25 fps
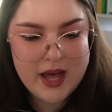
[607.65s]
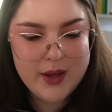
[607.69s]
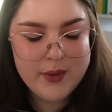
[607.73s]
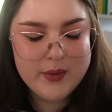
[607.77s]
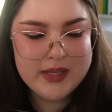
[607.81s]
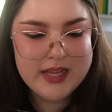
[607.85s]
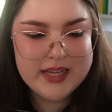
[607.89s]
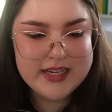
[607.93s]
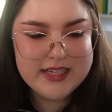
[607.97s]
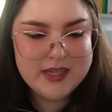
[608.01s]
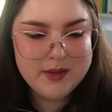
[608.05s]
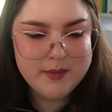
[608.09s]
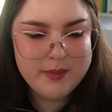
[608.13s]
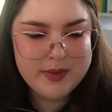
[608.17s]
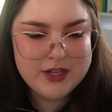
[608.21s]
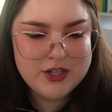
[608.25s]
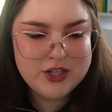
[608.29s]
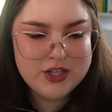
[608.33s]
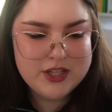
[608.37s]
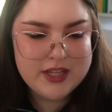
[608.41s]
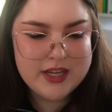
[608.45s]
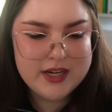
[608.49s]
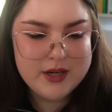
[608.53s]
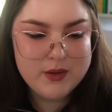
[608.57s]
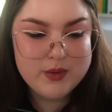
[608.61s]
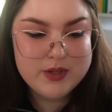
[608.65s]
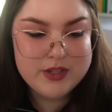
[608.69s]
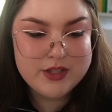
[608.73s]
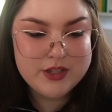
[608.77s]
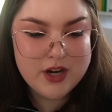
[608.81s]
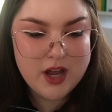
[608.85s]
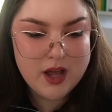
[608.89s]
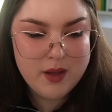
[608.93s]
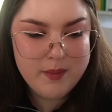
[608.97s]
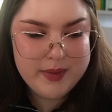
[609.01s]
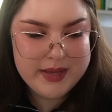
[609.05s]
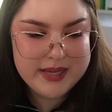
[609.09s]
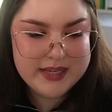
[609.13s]
I would like to mention that it was
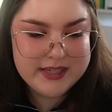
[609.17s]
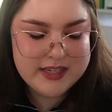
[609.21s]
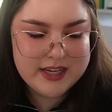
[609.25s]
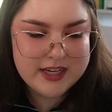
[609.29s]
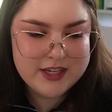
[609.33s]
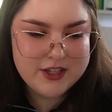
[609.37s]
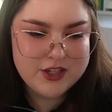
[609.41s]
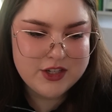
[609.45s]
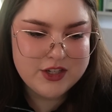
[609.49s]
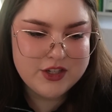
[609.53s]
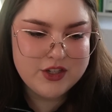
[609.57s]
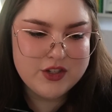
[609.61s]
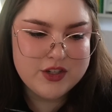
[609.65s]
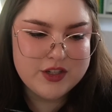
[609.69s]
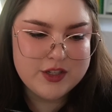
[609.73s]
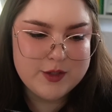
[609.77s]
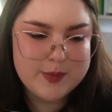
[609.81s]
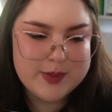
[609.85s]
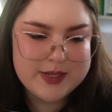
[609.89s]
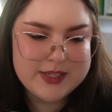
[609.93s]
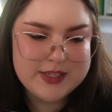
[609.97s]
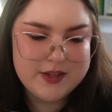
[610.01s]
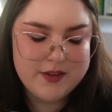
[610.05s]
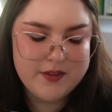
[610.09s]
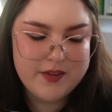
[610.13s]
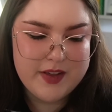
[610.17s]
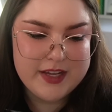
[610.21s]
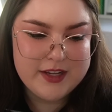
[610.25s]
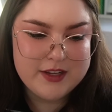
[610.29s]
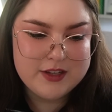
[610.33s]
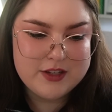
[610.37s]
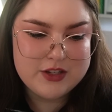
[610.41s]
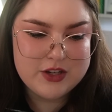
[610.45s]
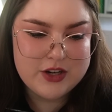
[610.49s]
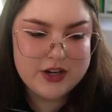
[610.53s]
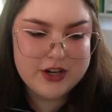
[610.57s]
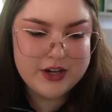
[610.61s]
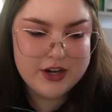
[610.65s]
not my intention to specify a
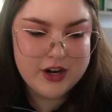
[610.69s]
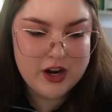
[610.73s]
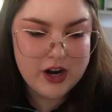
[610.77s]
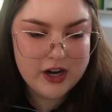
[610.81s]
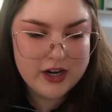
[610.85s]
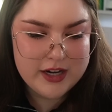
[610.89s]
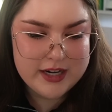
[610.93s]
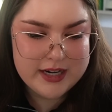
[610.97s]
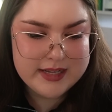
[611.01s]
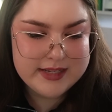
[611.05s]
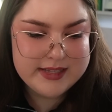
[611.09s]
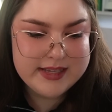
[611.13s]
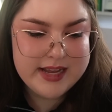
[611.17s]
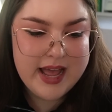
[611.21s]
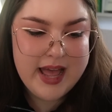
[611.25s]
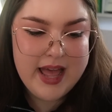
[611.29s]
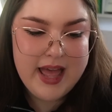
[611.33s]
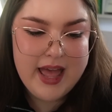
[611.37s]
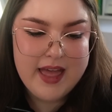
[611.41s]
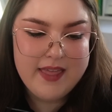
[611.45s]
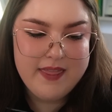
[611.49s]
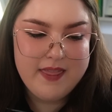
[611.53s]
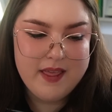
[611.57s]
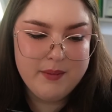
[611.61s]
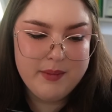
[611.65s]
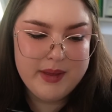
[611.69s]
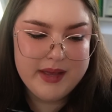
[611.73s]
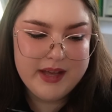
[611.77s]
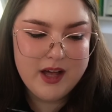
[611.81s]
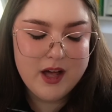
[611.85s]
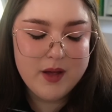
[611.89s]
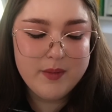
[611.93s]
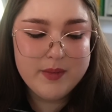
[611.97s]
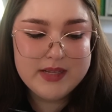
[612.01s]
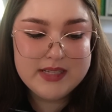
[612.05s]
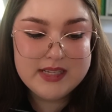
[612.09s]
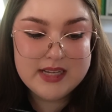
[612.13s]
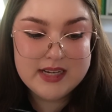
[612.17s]
certain artist and that my
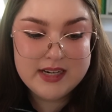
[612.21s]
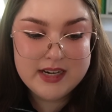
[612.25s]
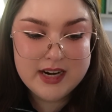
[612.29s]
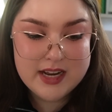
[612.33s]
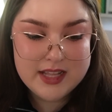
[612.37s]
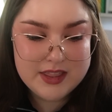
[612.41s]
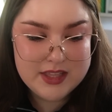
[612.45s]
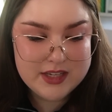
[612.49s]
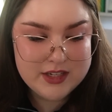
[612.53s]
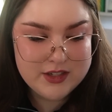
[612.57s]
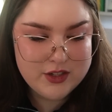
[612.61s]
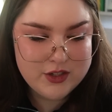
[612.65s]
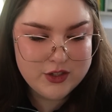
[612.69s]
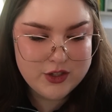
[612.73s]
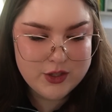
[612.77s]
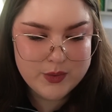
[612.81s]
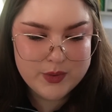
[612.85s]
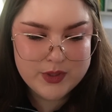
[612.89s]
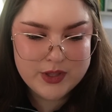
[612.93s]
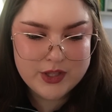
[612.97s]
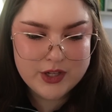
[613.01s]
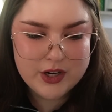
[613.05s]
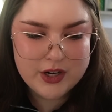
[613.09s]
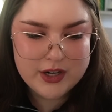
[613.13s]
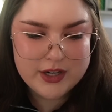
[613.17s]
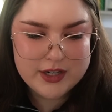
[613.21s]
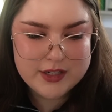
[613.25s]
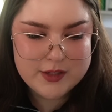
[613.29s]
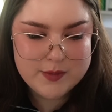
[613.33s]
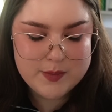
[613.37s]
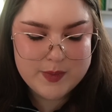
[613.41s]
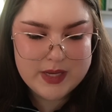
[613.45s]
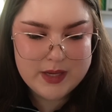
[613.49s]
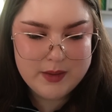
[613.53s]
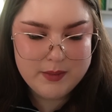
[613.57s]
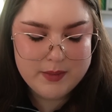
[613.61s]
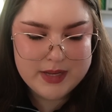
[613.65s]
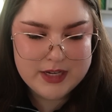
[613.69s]
comments had nothing to do with the artist
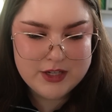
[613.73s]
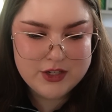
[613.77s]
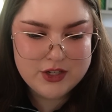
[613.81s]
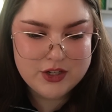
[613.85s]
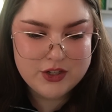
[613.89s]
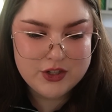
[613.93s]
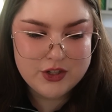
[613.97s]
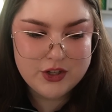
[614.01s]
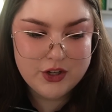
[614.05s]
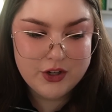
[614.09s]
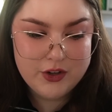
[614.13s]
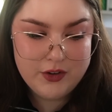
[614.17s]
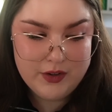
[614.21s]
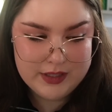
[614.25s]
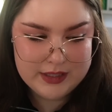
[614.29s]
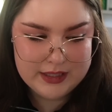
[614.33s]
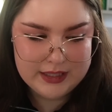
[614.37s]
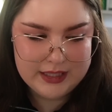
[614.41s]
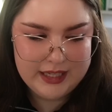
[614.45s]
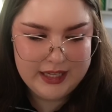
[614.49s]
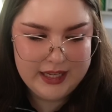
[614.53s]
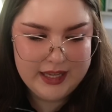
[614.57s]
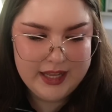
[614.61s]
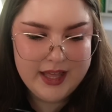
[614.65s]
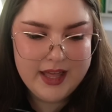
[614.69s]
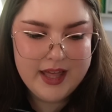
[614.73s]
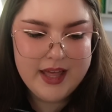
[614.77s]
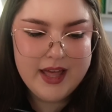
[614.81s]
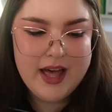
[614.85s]
being mentioned currently.